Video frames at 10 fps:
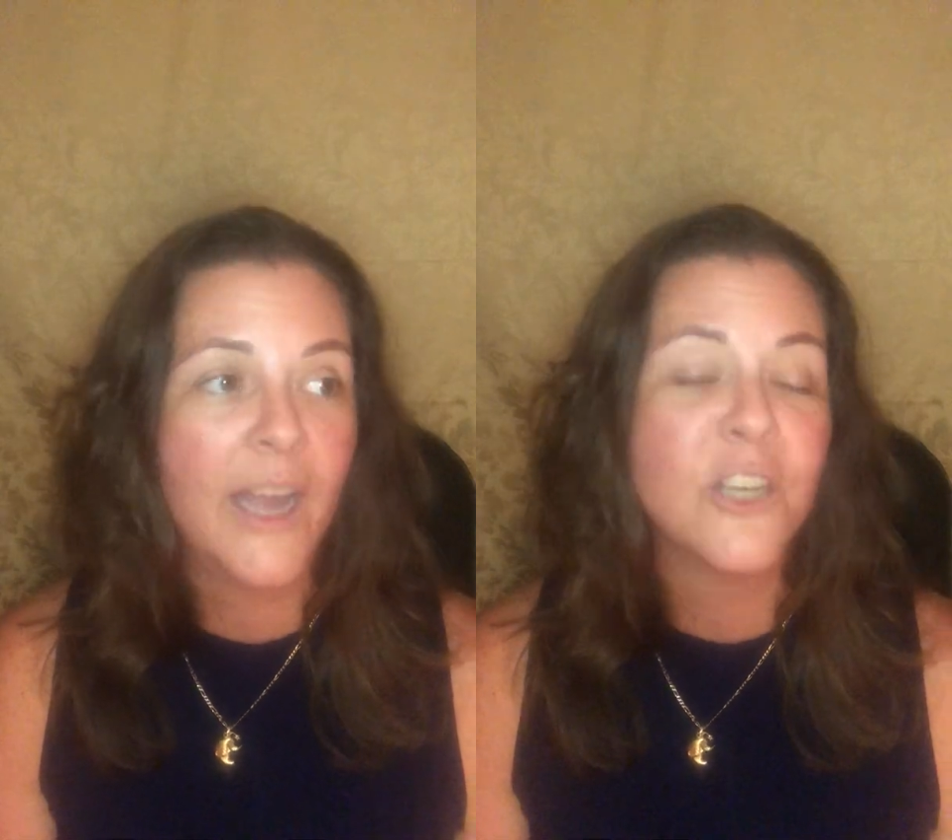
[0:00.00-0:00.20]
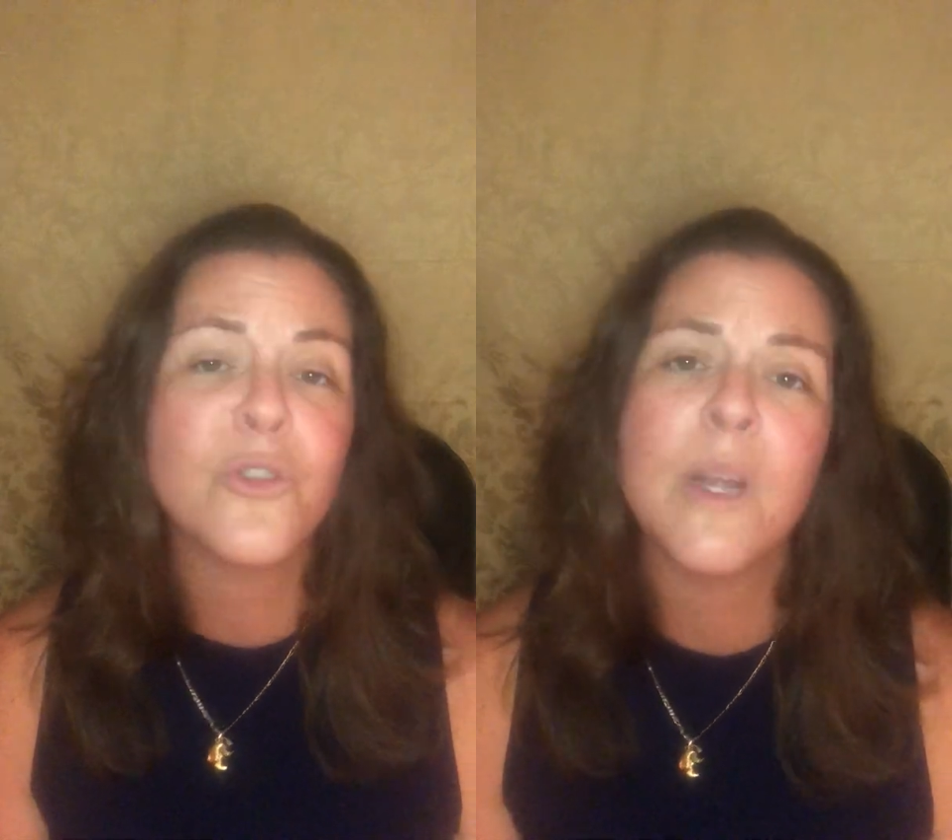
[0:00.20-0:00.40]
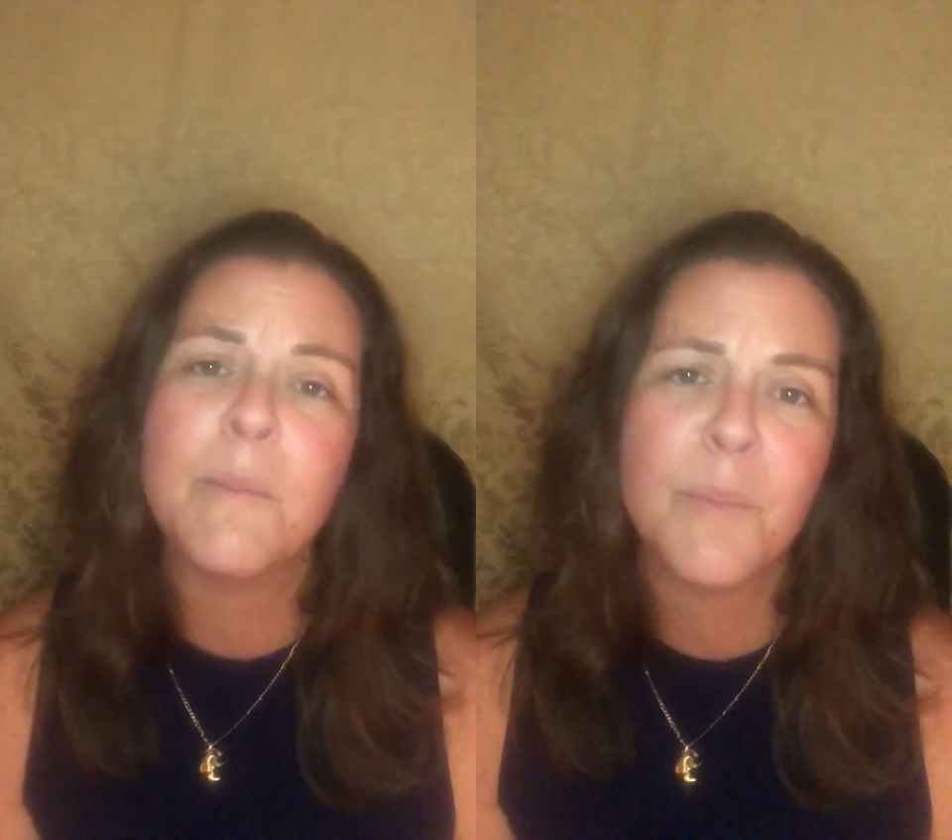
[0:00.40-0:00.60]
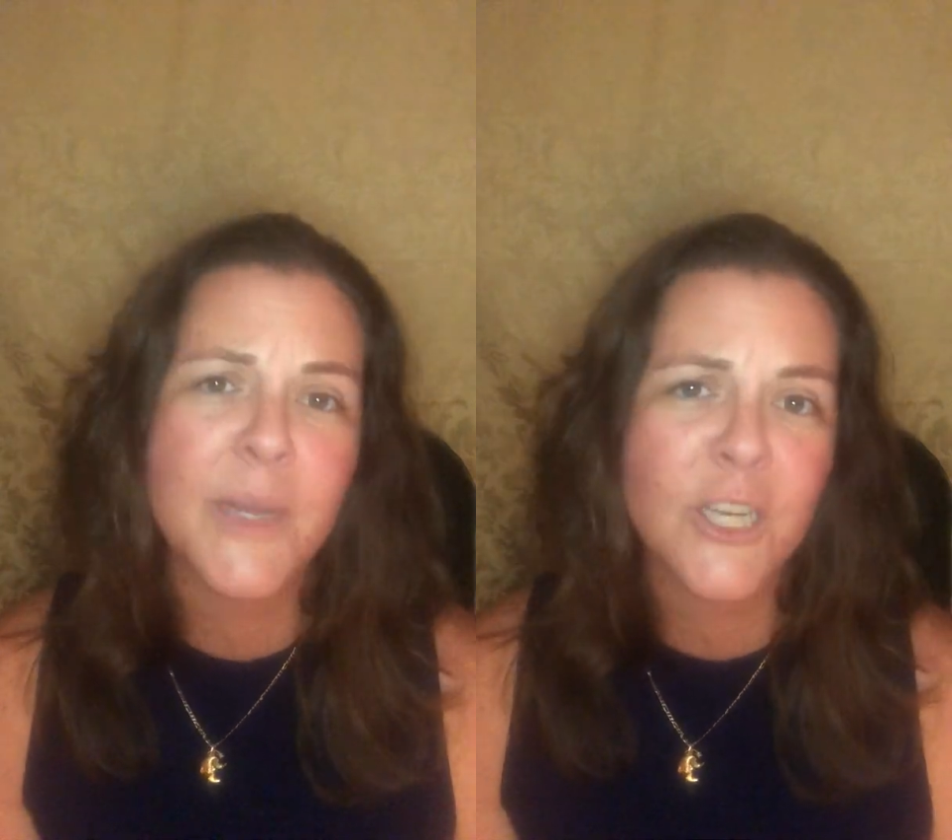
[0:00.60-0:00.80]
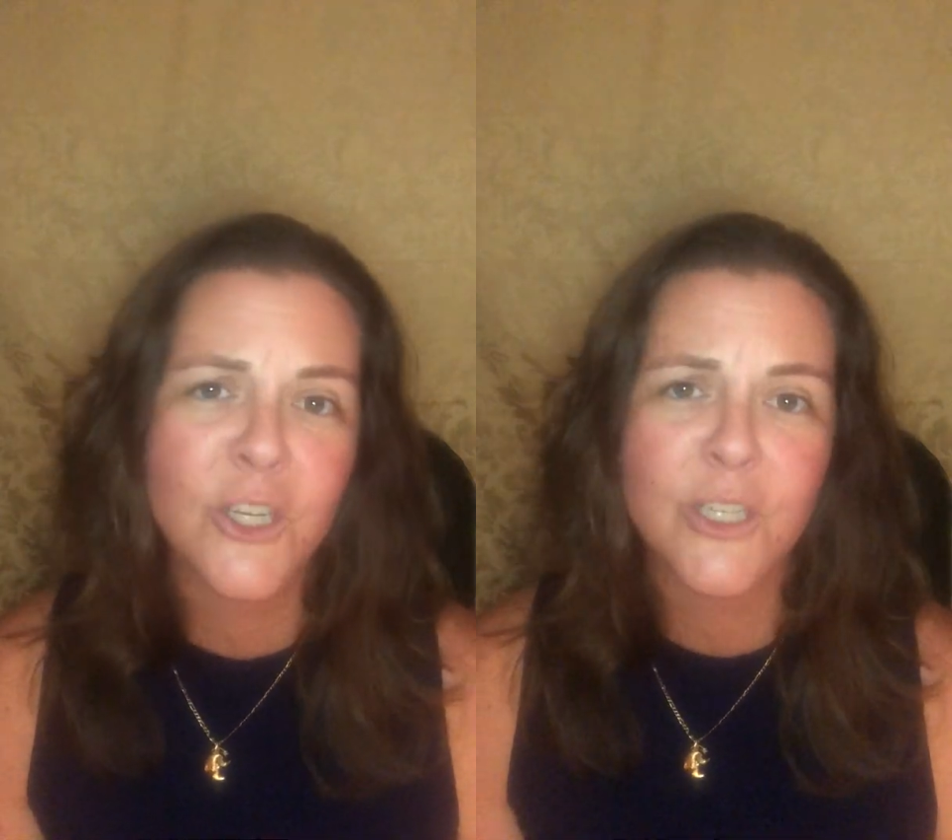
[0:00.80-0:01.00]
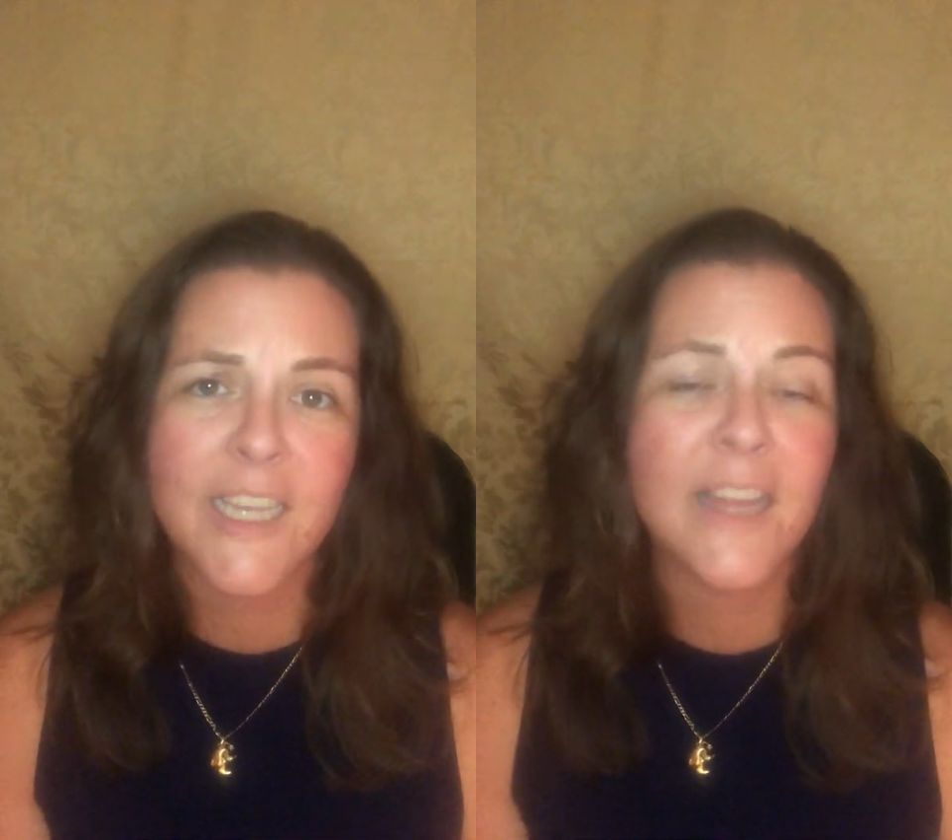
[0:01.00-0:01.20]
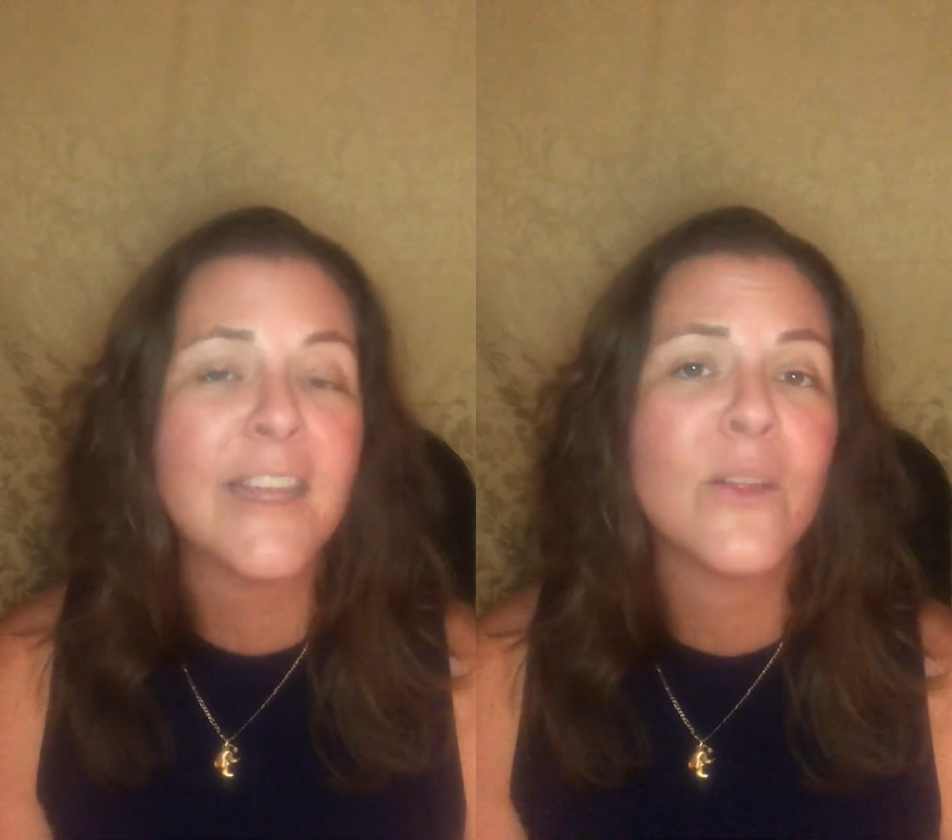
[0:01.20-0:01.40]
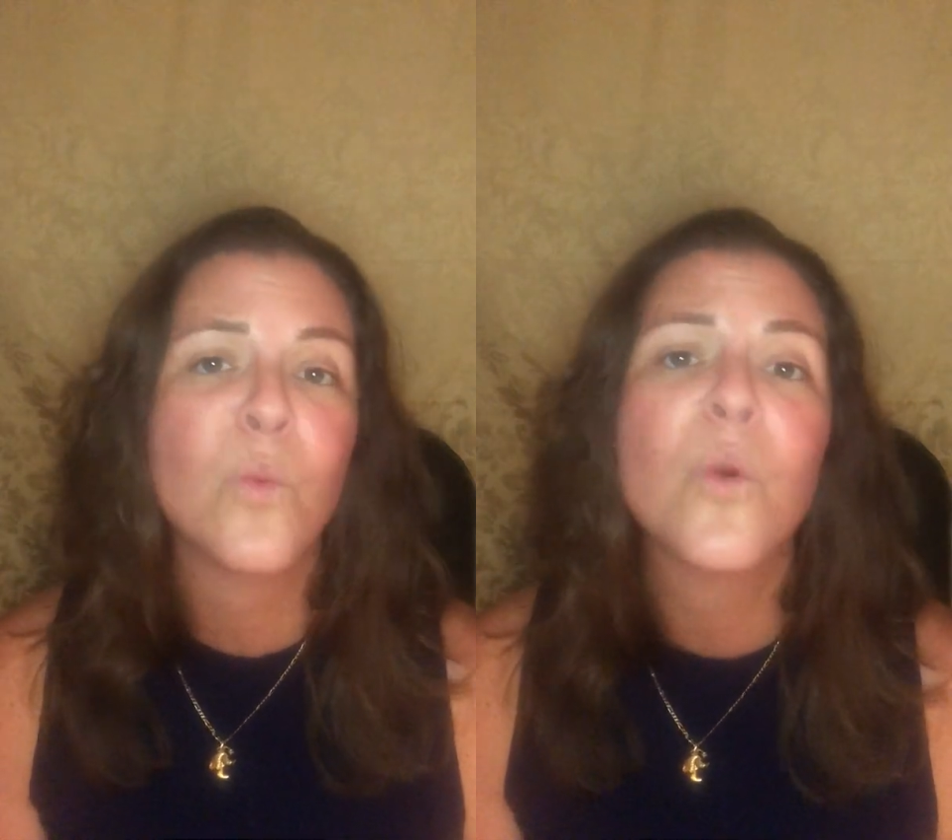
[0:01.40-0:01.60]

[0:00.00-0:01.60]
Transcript: I dream in pictures. I see the